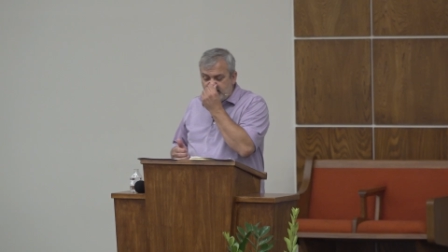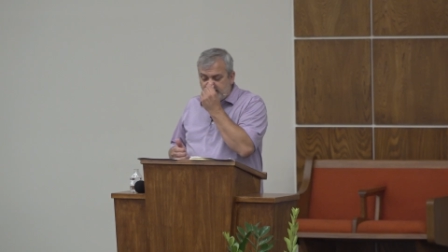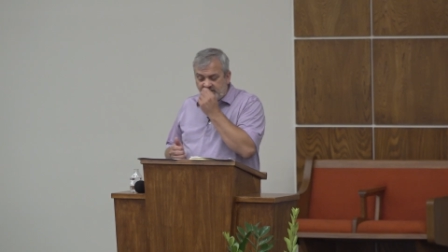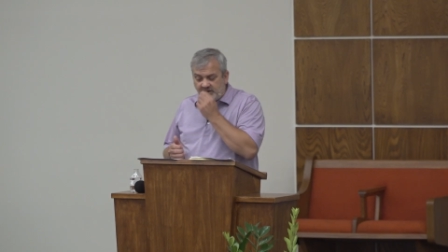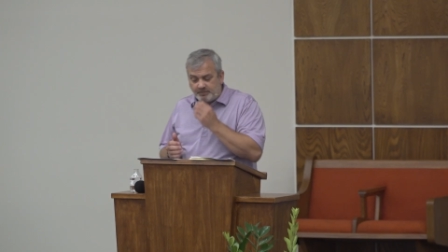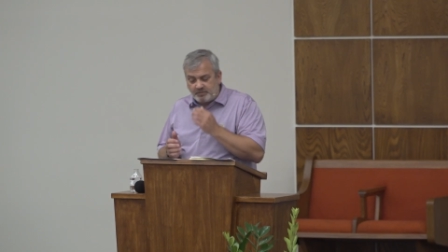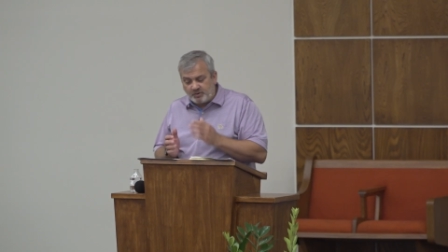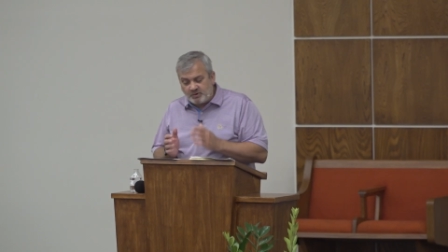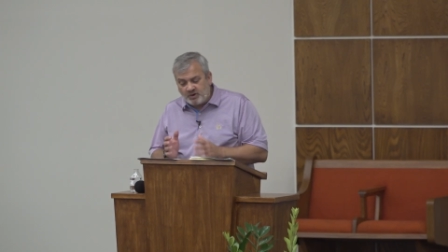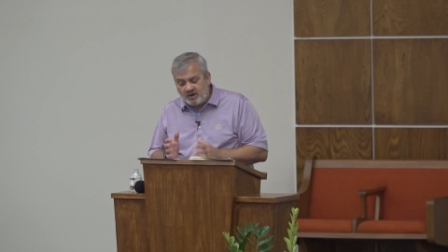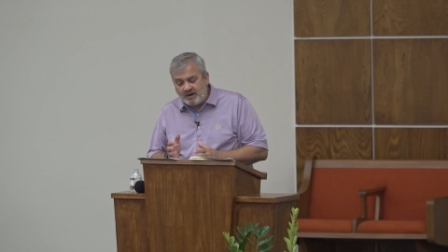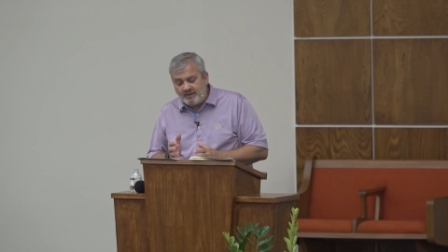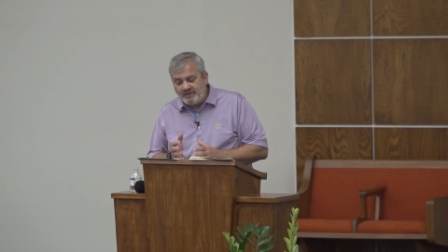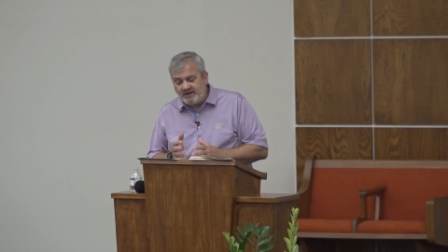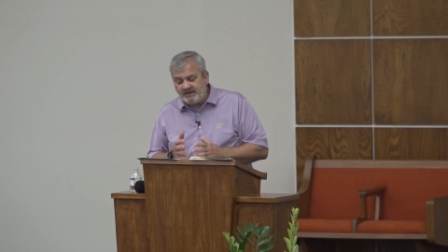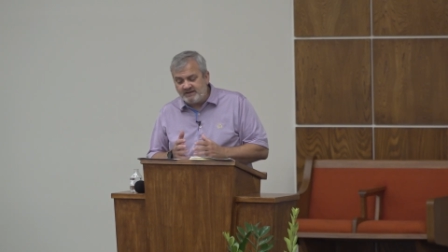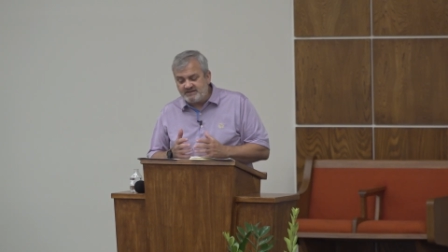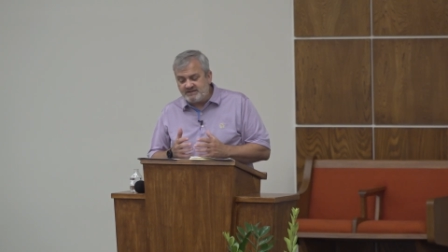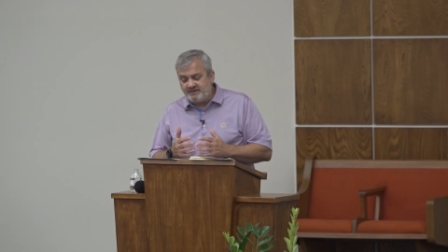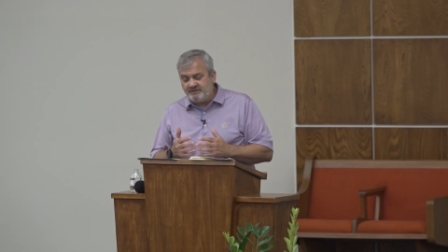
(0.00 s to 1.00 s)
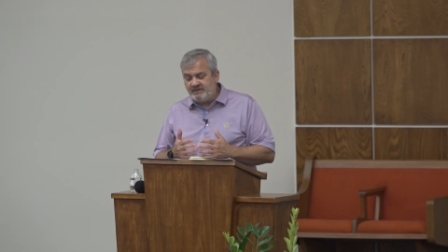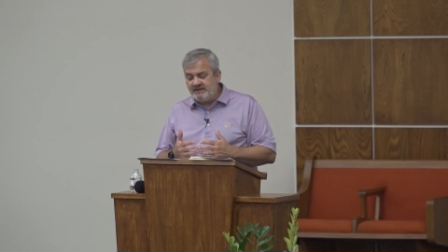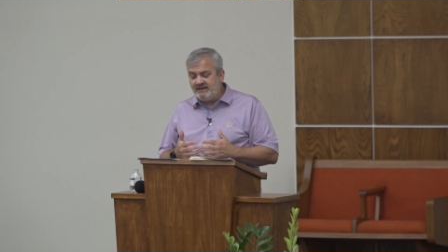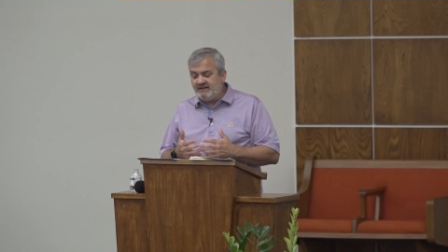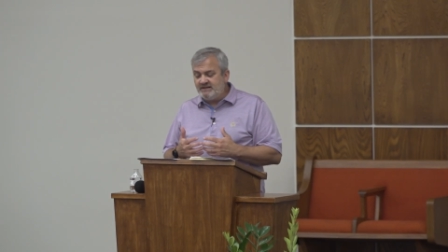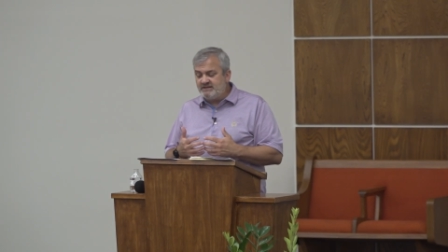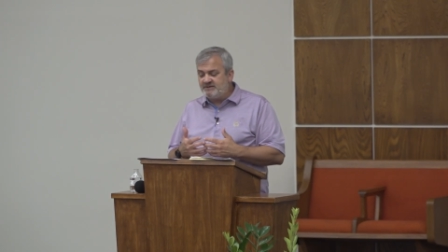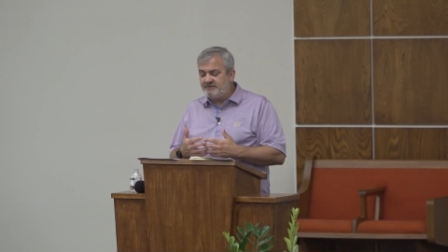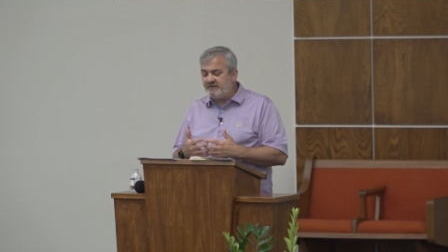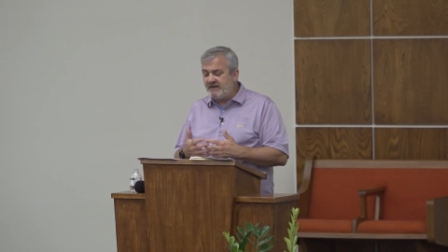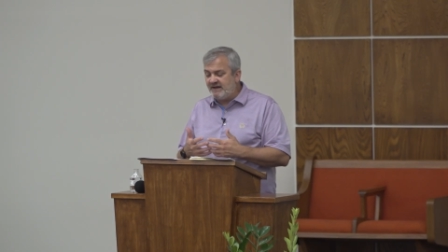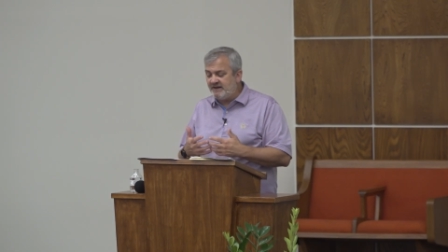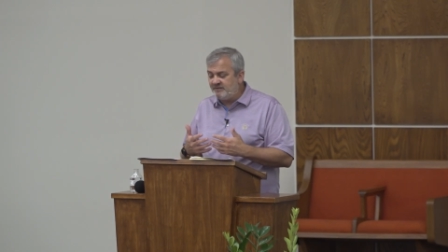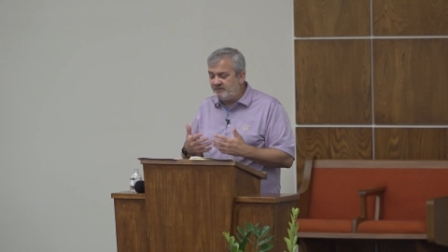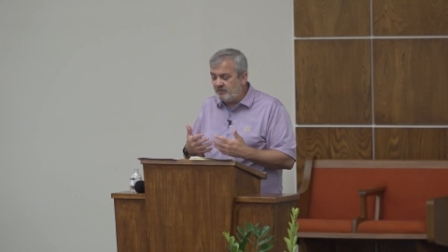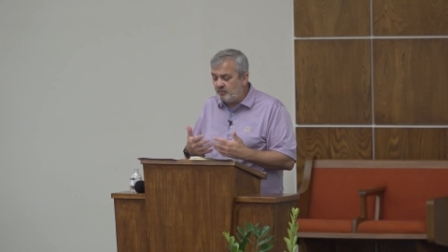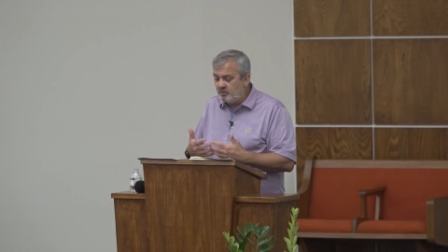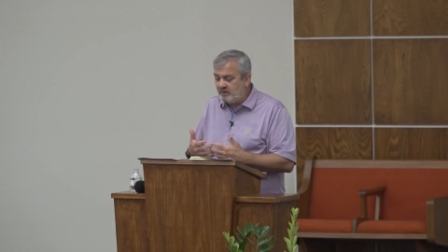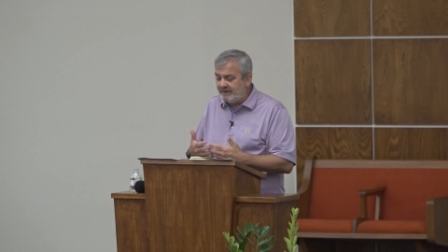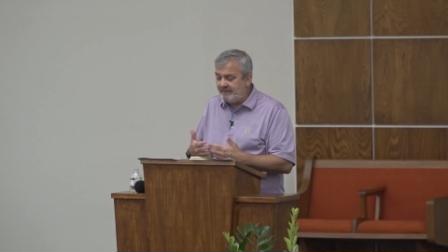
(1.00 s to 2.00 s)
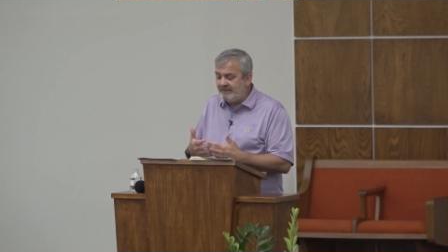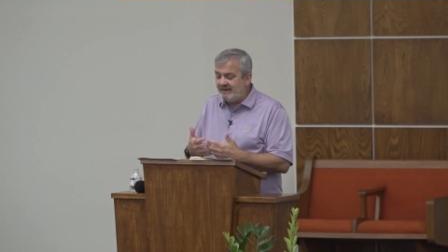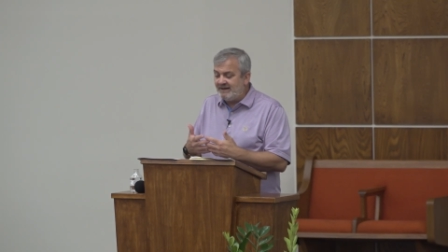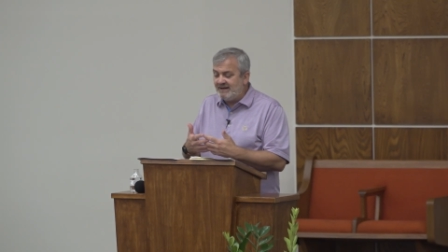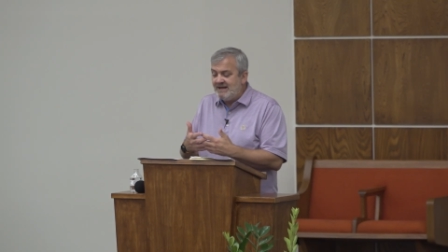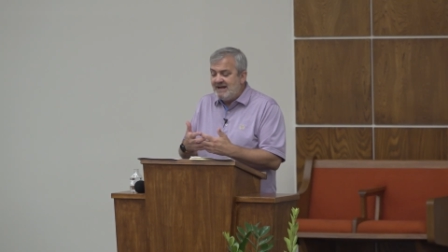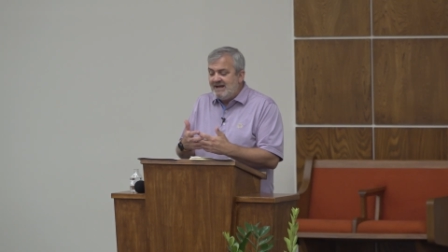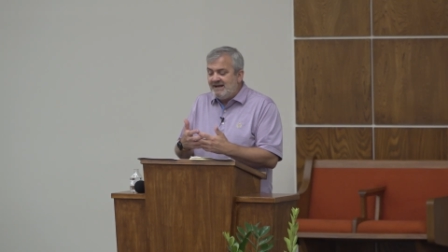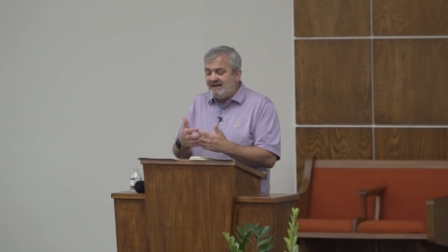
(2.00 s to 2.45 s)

The prominence of these faithful women